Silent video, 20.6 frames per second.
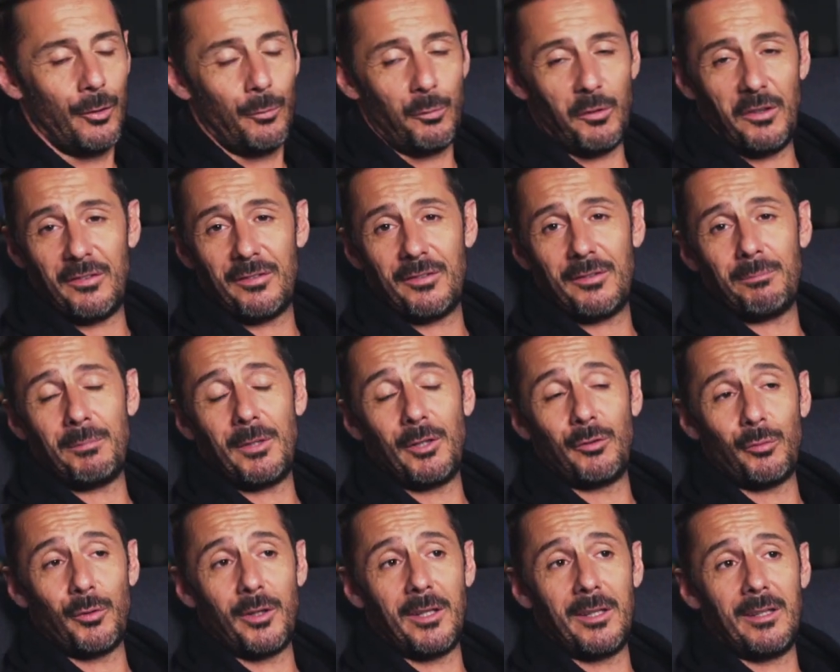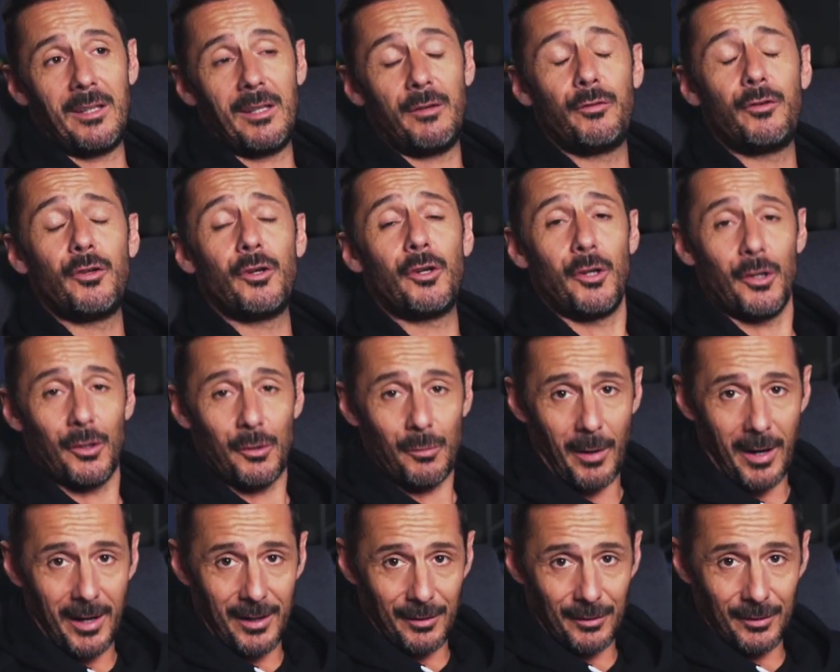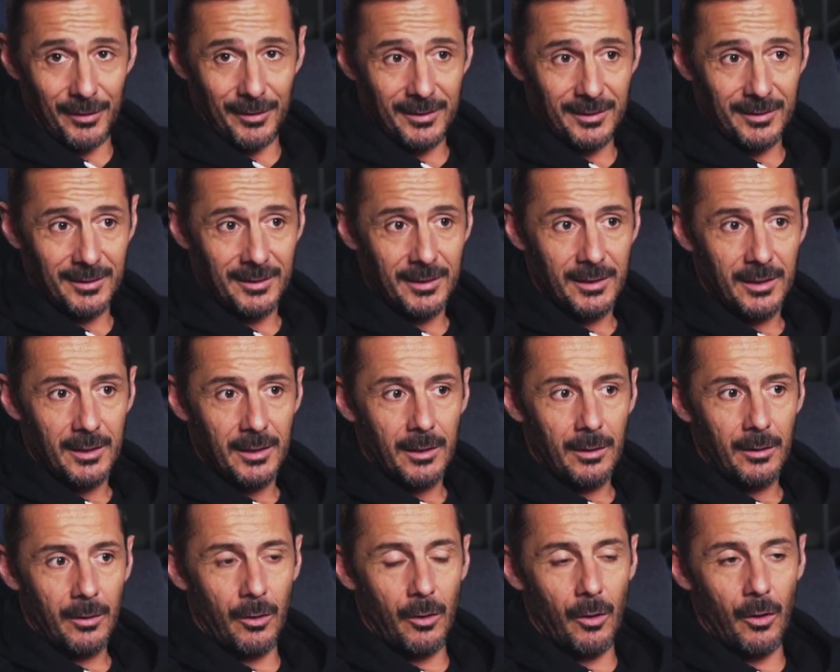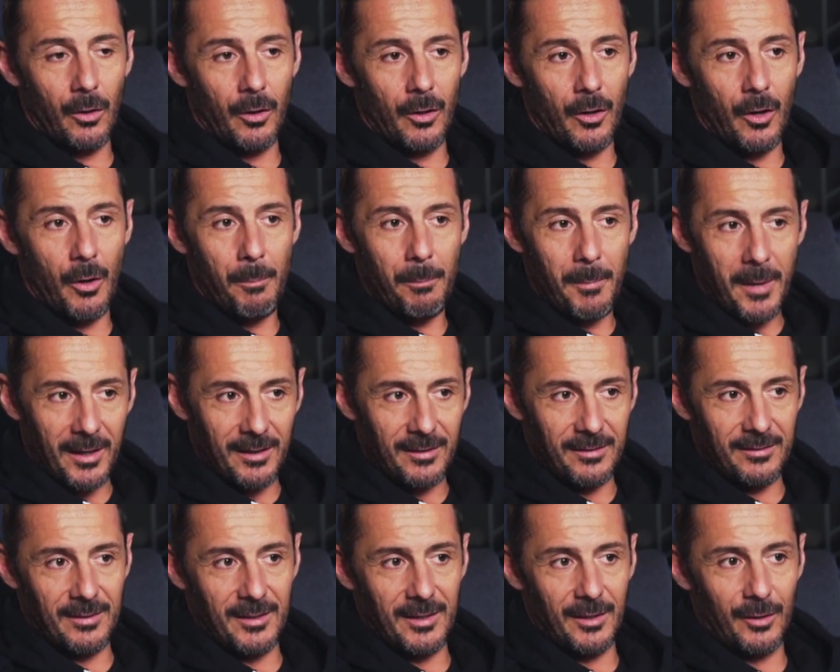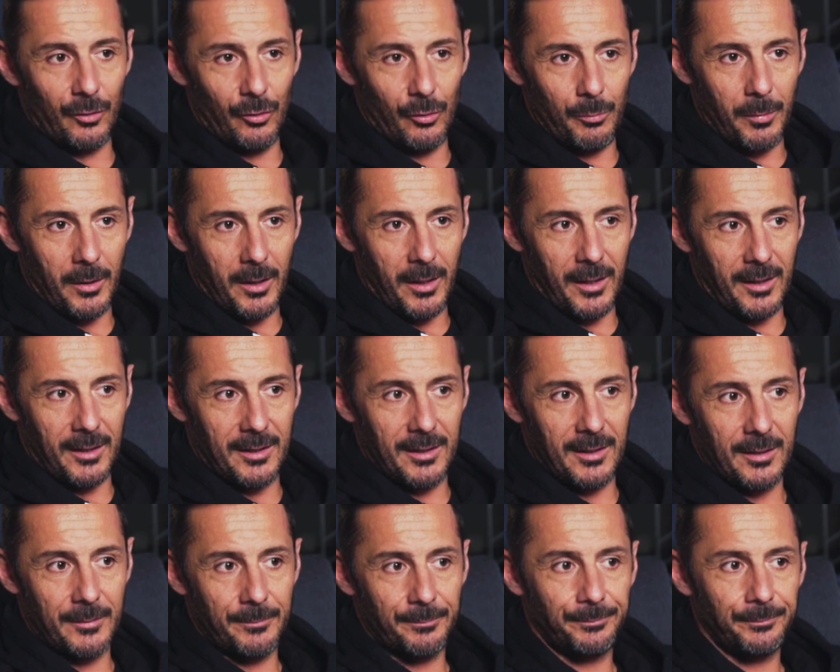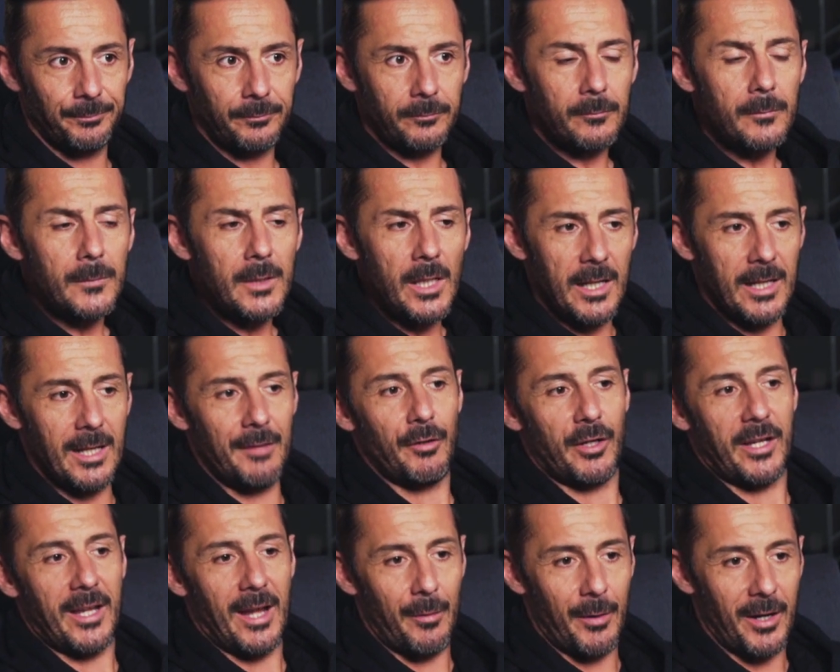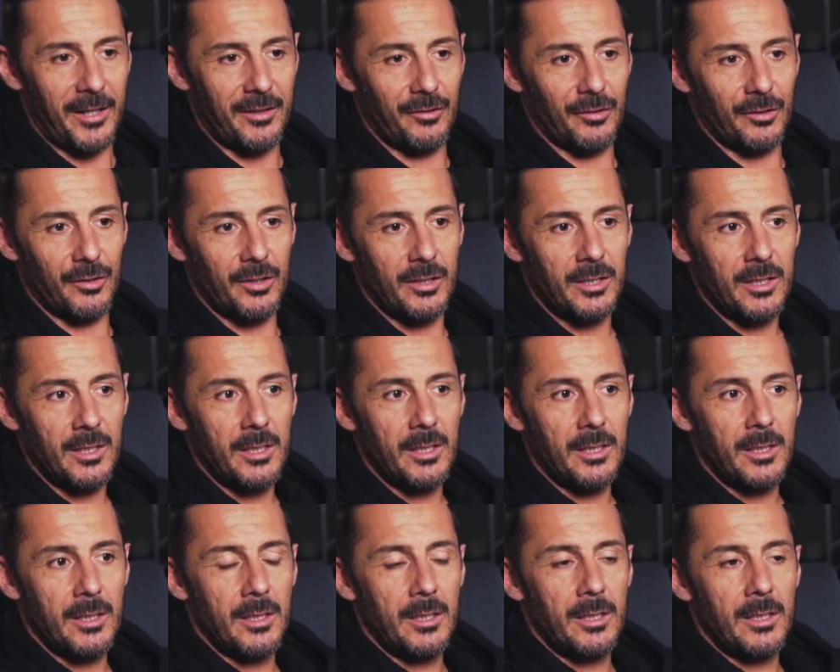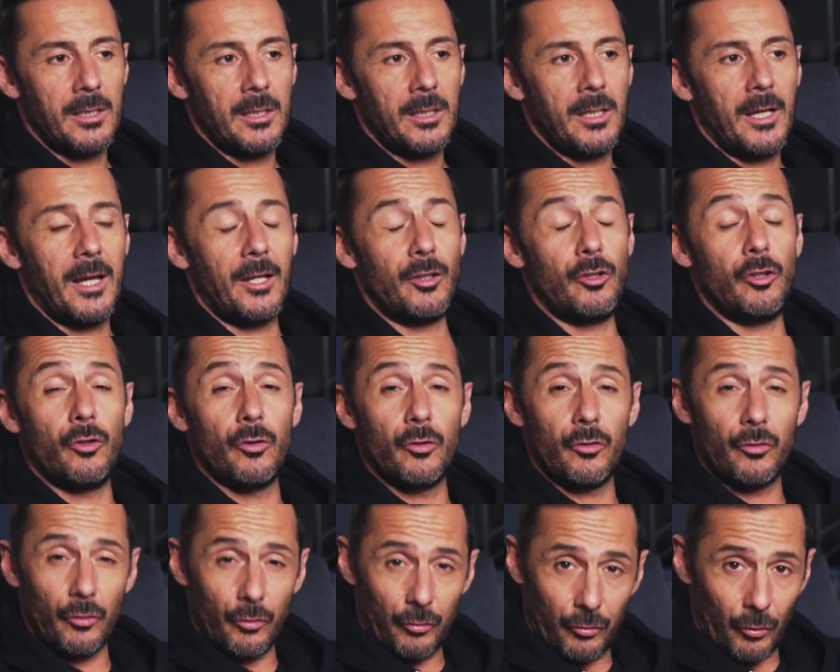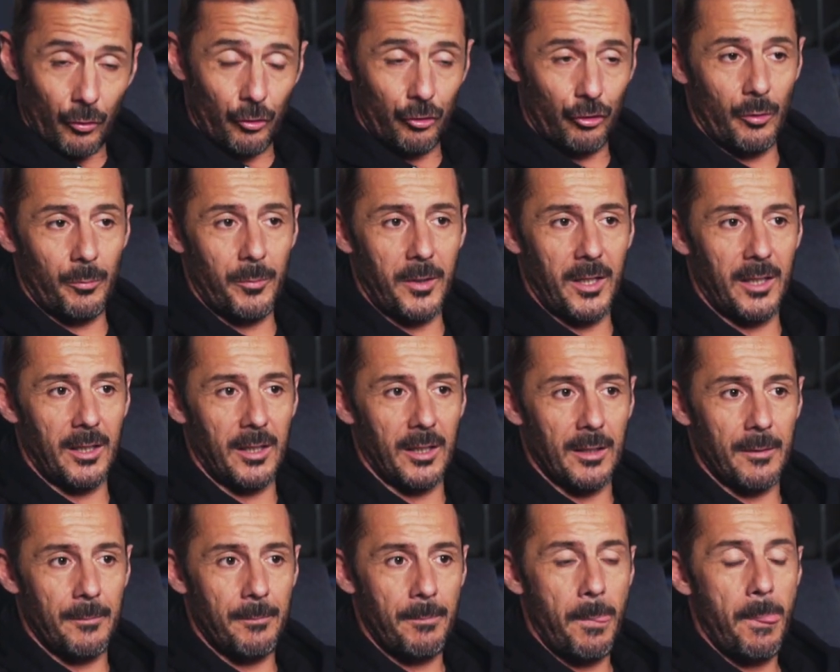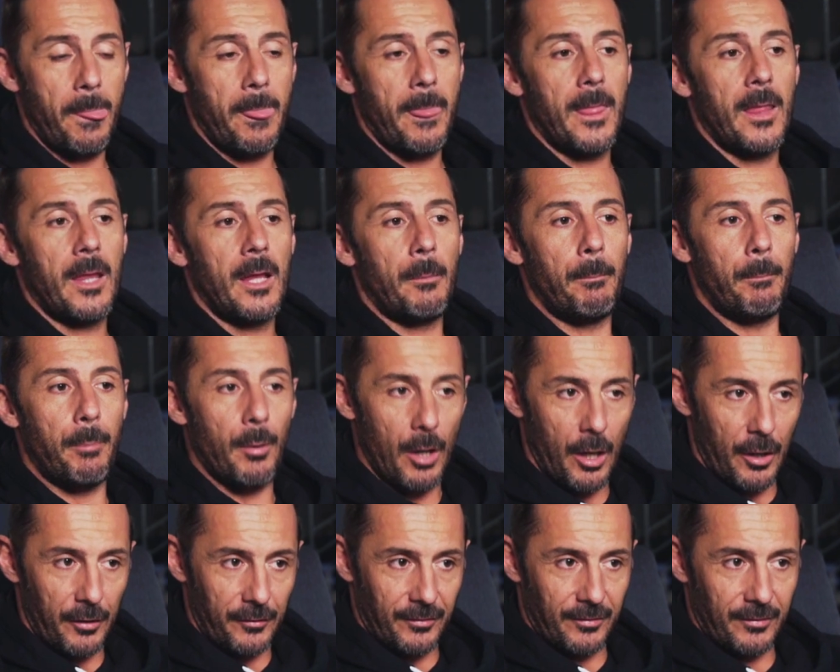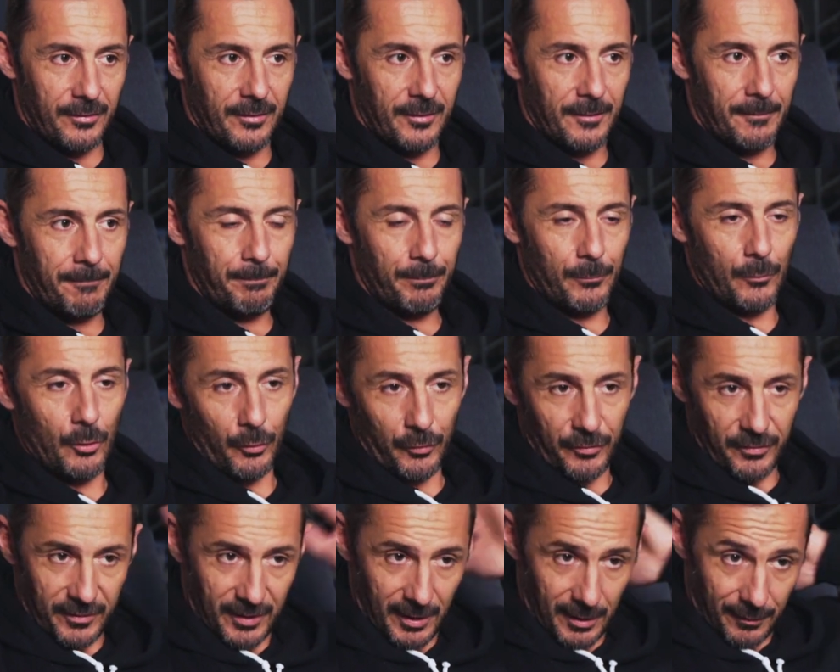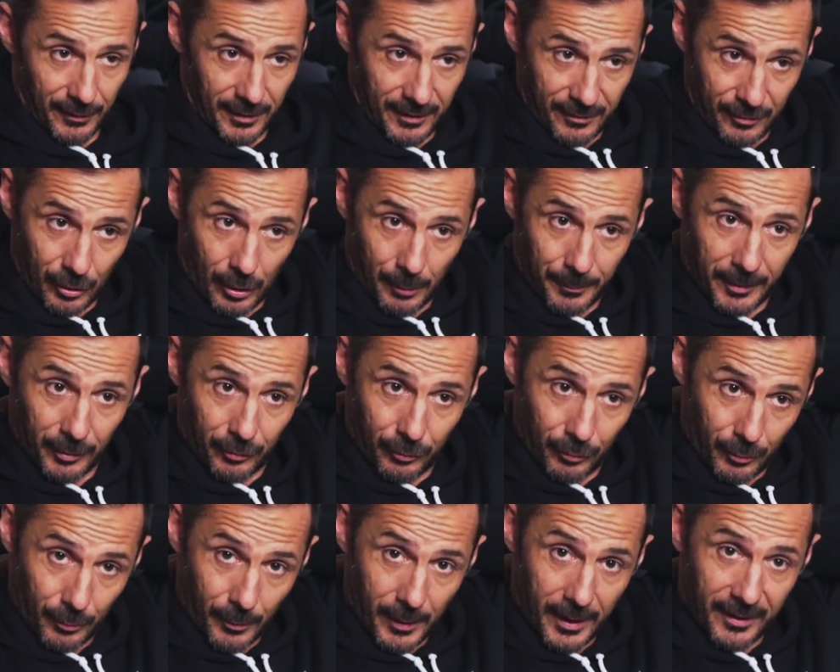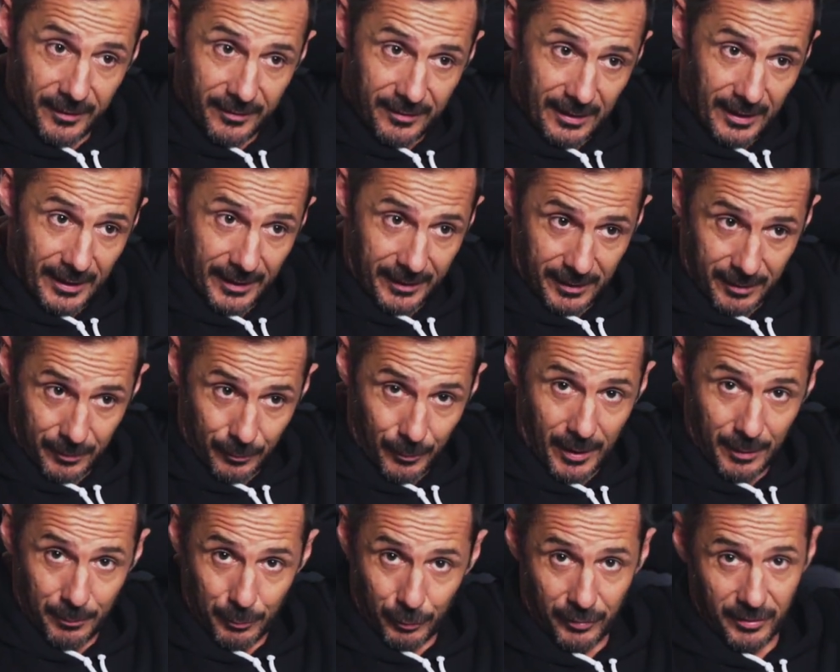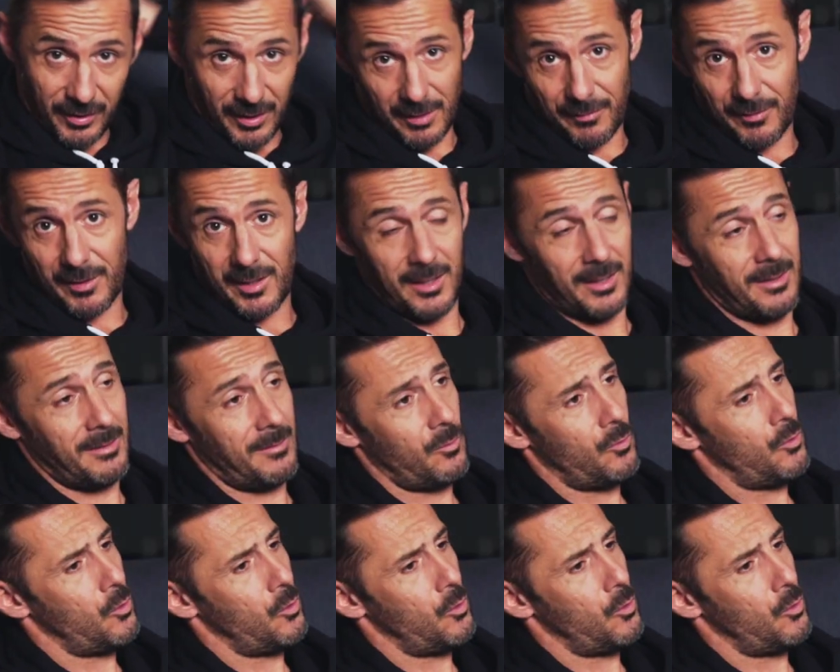with between, if you're a good rider, or amazing on your bike, and have a character, and you use your social media, plus those T Vs coming to the race like a Red Bull T V,